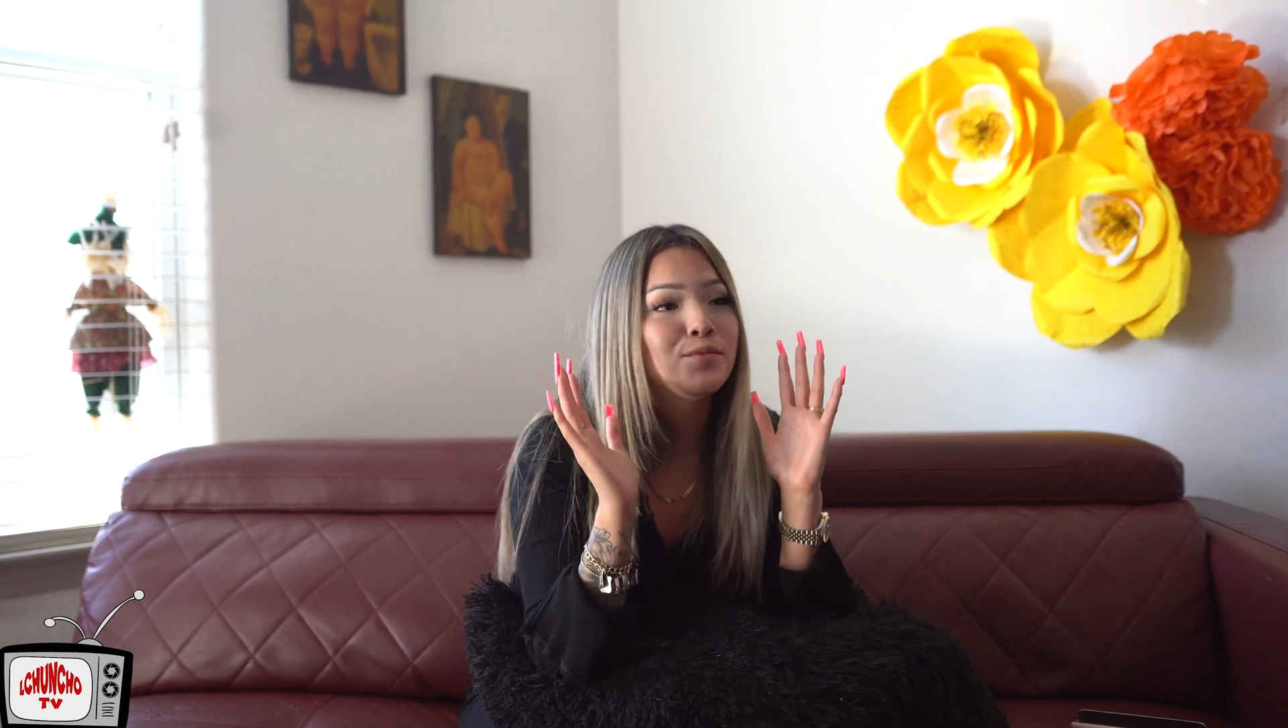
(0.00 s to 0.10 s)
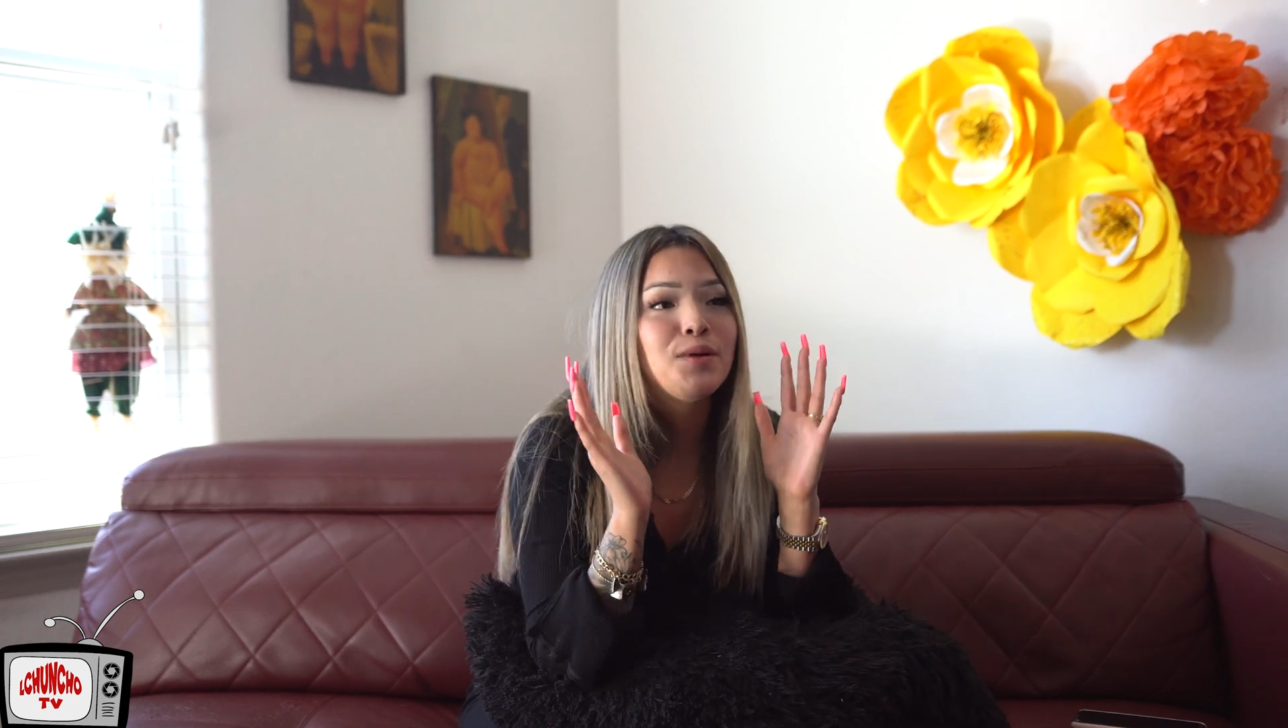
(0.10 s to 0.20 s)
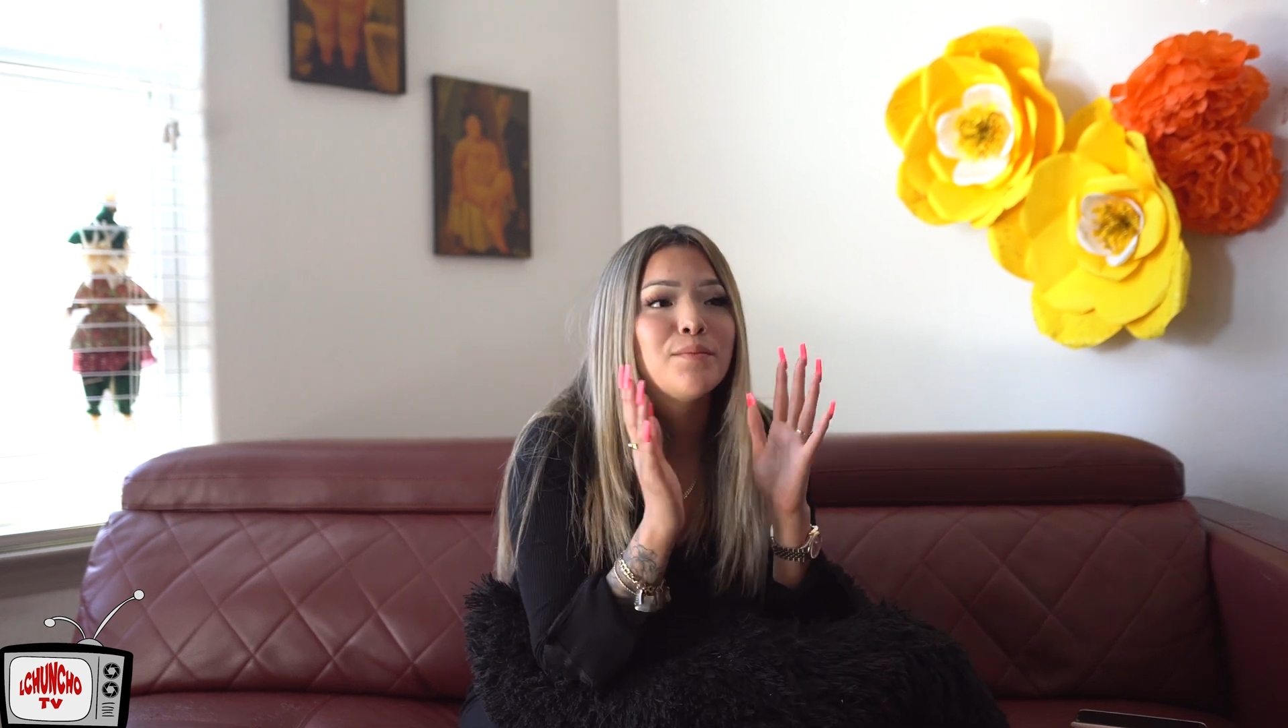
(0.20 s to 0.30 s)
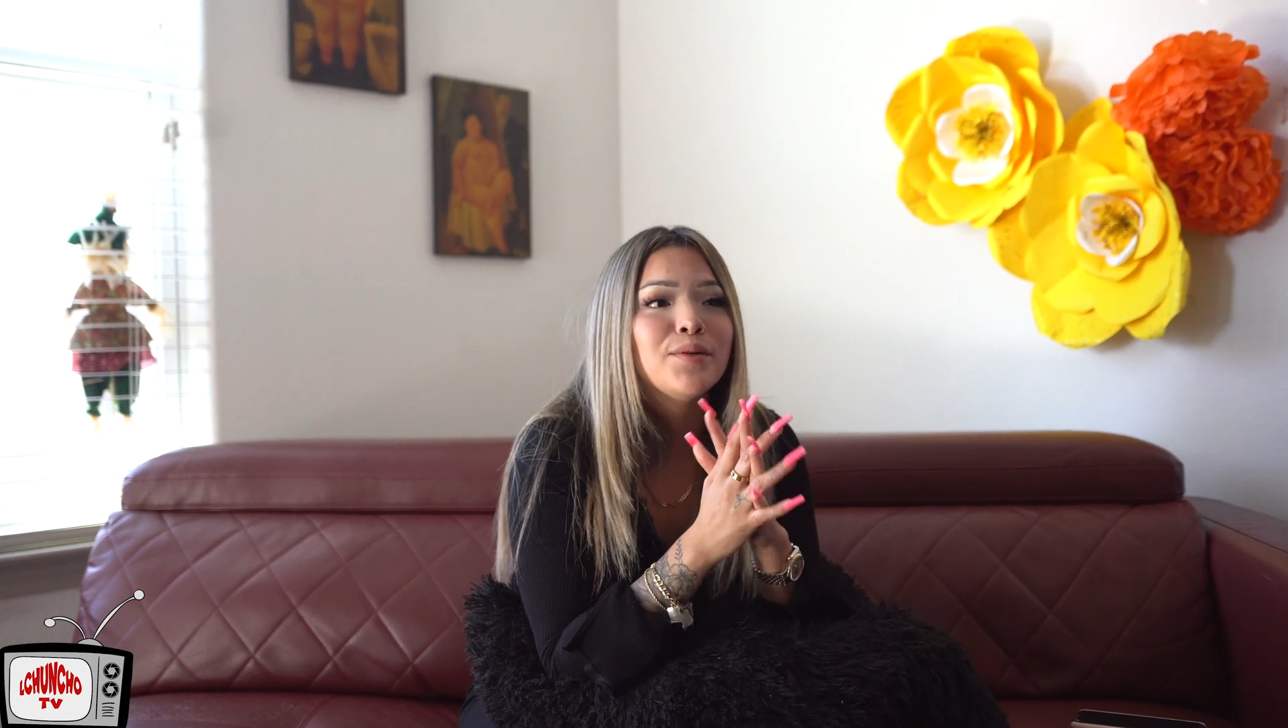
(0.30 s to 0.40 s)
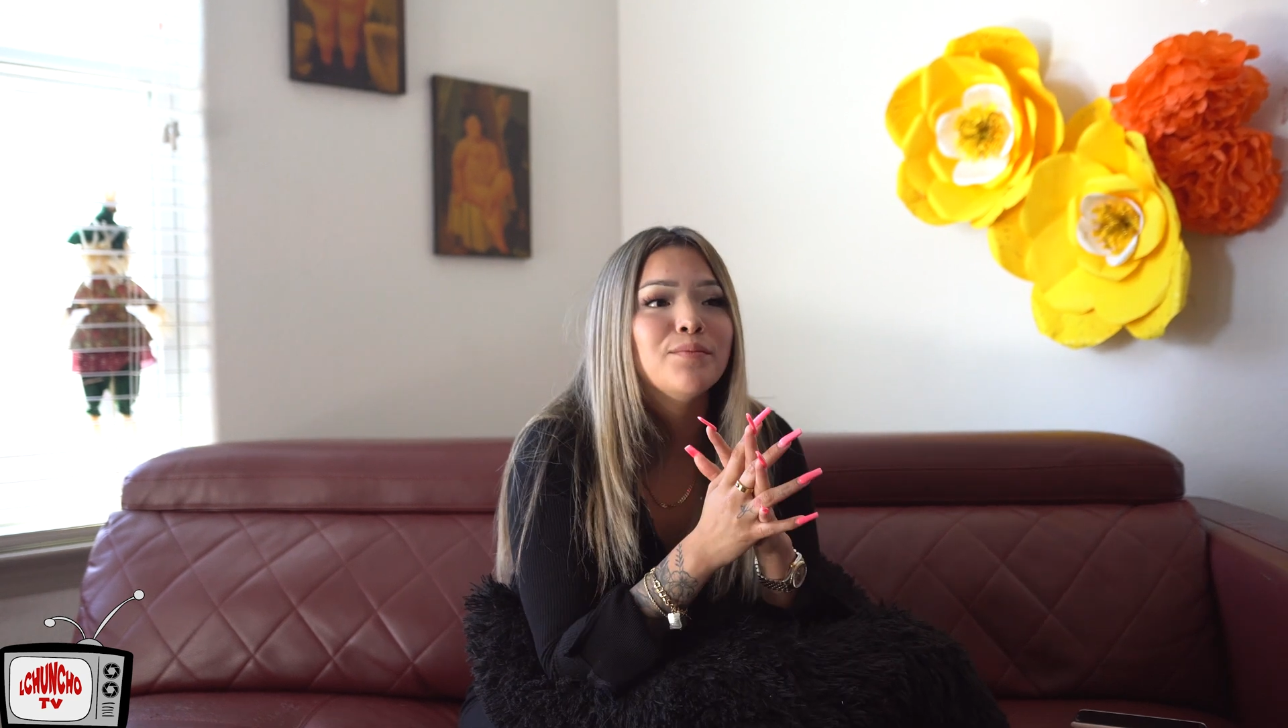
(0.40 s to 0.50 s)

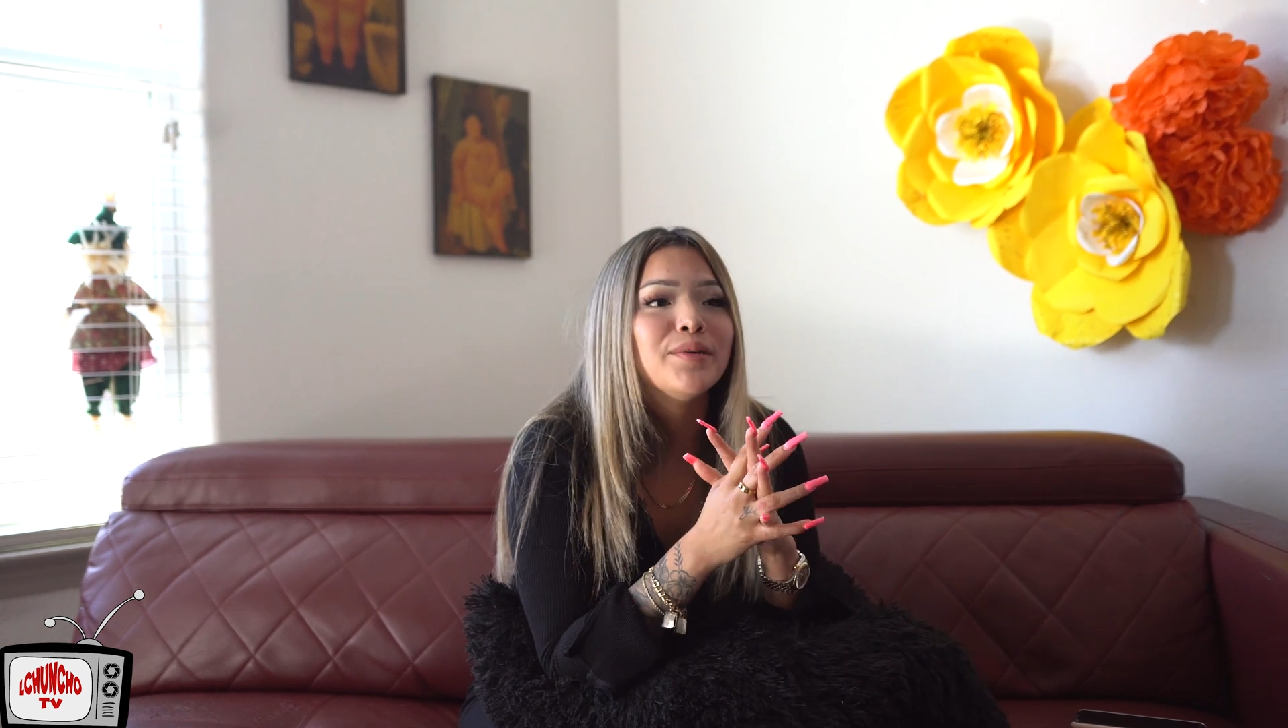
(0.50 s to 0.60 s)
remember,